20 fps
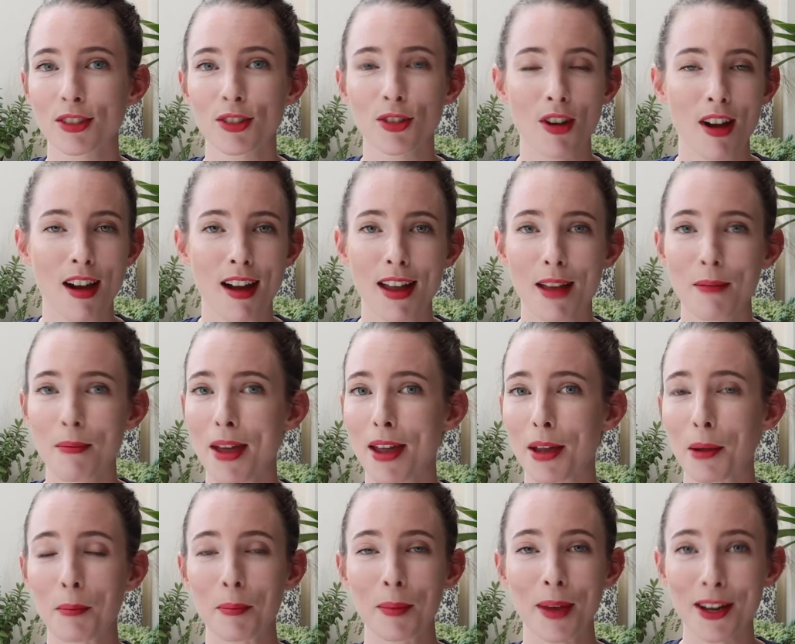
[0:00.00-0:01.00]
try and make
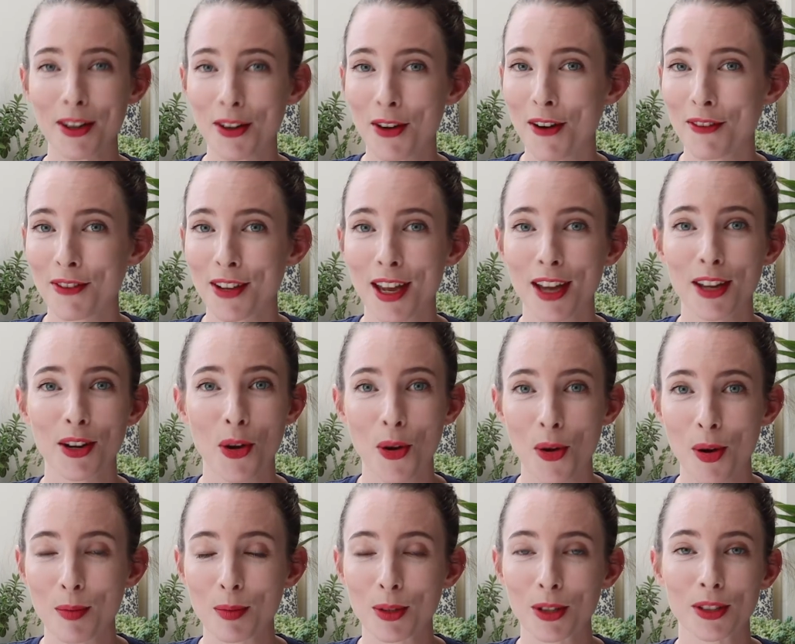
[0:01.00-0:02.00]
a better coffee at
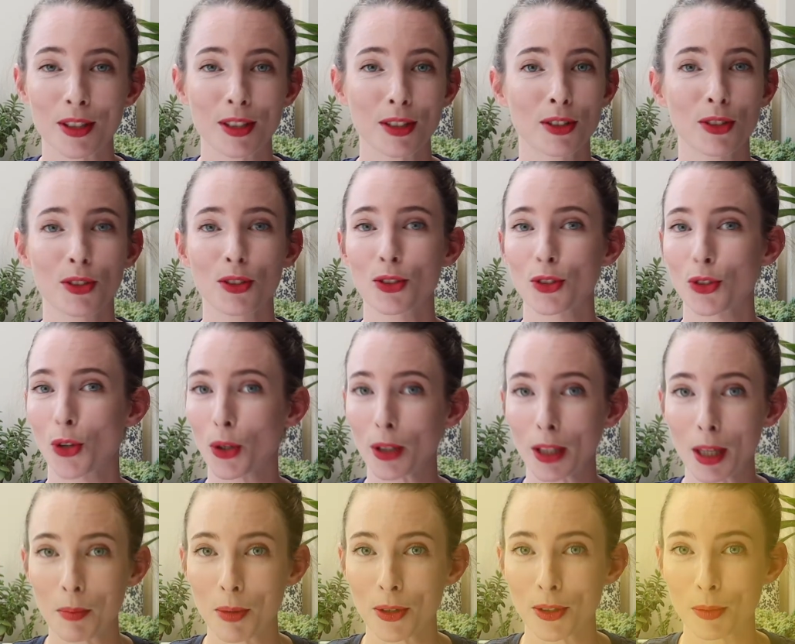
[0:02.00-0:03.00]
home because it's
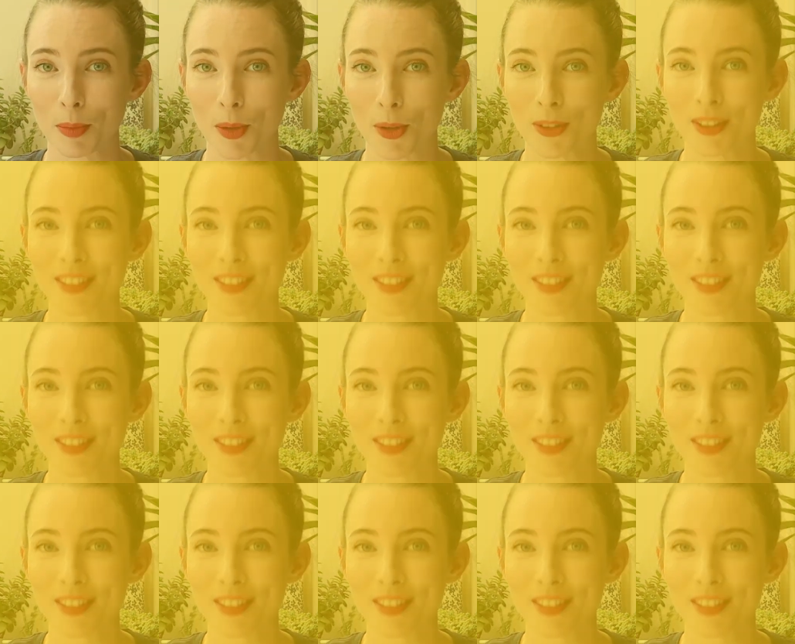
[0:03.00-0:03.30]
totally possible.